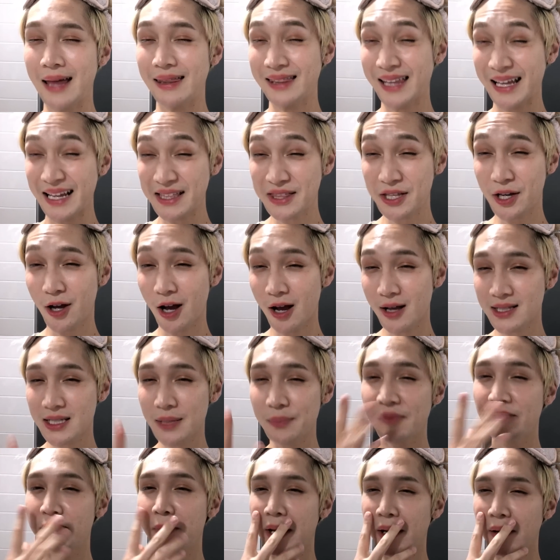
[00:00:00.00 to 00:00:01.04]
I like the
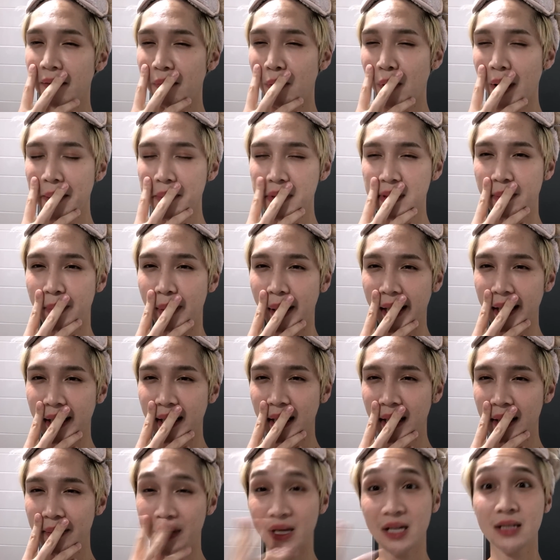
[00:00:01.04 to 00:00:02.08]
concept of makeup wipes,
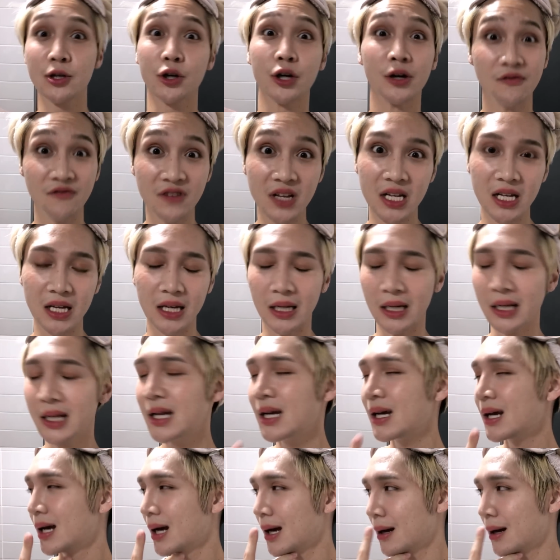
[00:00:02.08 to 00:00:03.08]
but because they're convenient.